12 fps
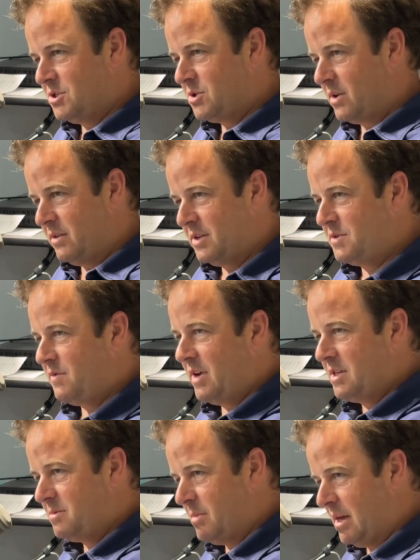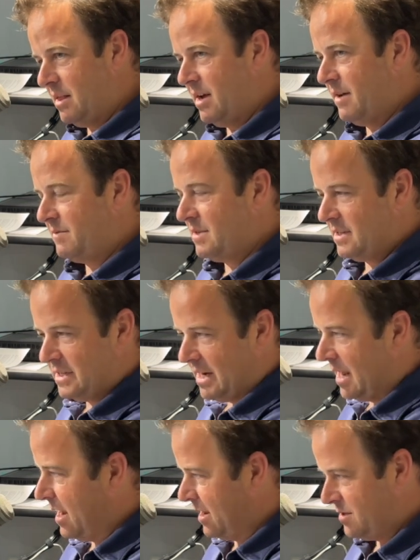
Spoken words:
during this phase of my life to today.